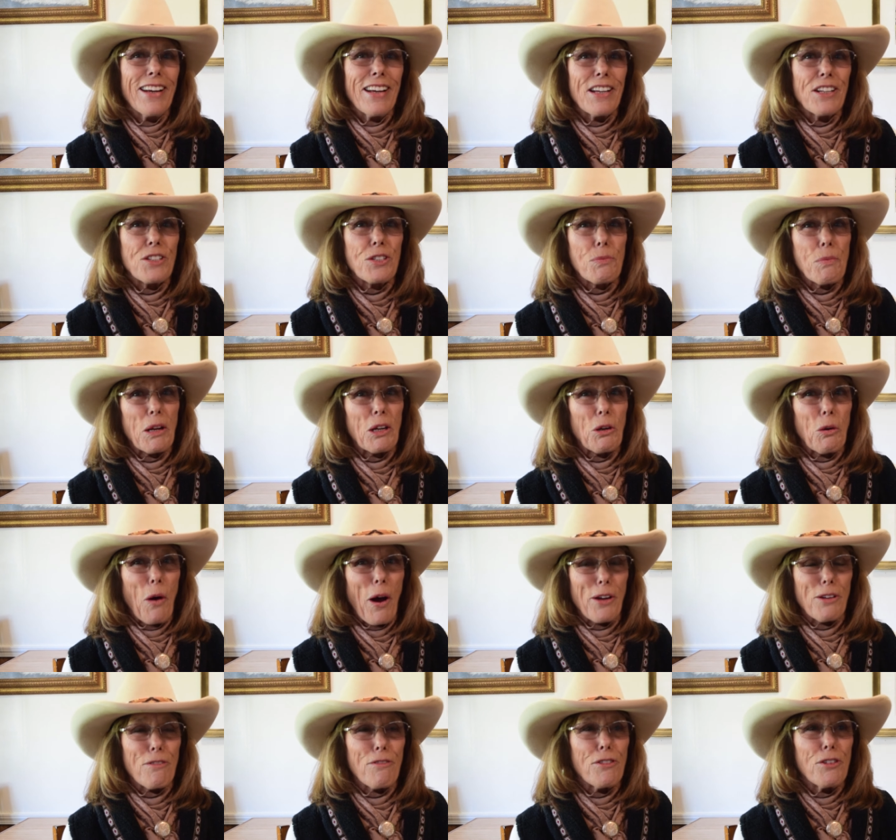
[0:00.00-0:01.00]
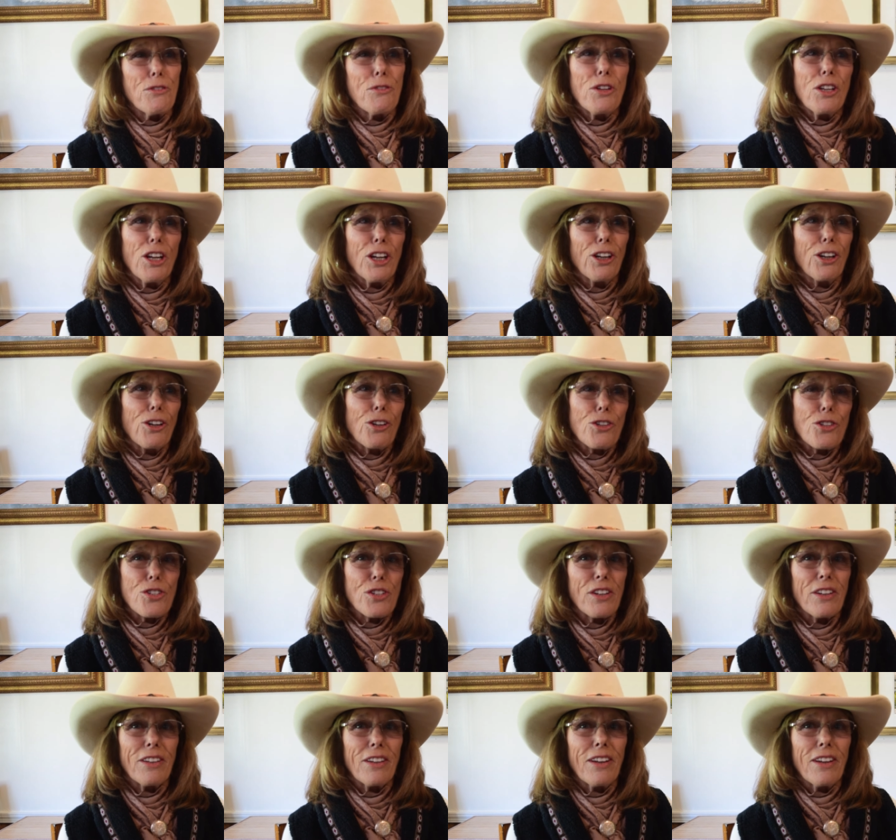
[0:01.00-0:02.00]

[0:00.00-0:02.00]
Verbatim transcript: It's been quite a few years